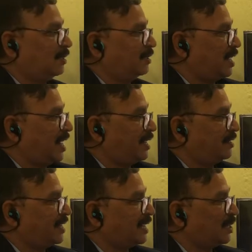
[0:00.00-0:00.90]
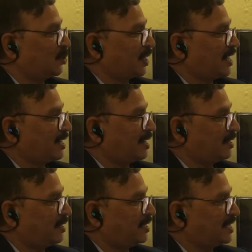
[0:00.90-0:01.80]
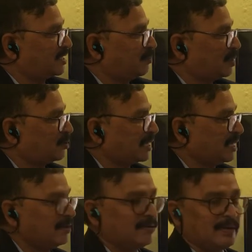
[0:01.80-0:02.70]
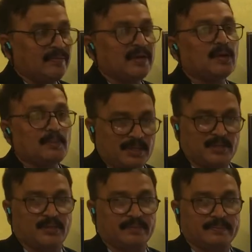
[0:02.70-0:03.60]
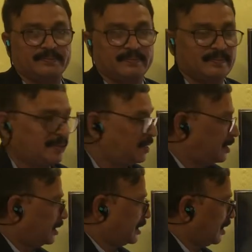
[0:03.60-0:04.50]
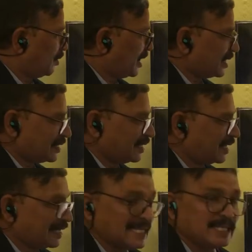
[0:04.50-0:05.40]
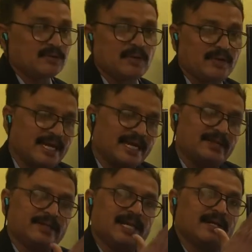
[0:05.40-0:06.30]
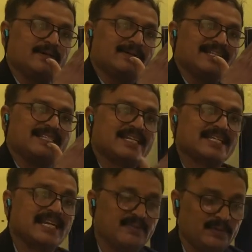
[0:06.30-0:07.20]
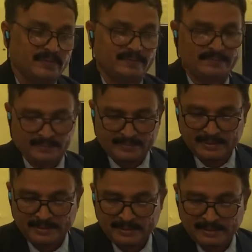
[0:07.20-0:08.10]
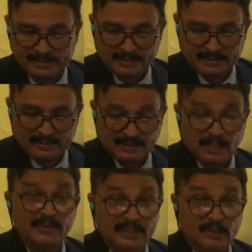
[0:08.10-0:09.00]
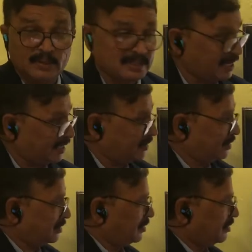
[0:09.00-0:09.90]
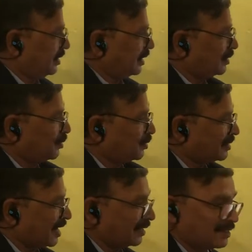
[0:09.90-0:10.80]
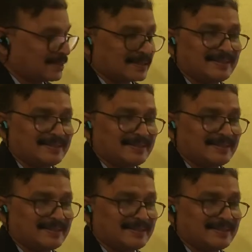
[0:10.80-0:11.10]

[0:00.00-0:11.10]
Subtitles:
and they are located just below the fallopian tube. Now let us take each ovary and have a sectional view. How it looks like? It looks like this.